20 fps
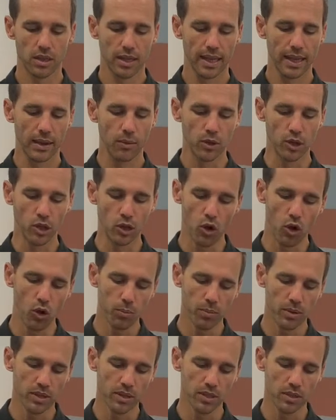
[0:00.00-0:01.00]
And when you
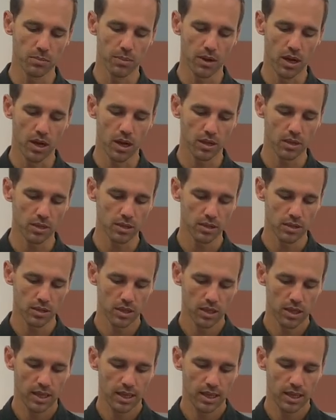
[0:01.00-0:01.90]
open this box,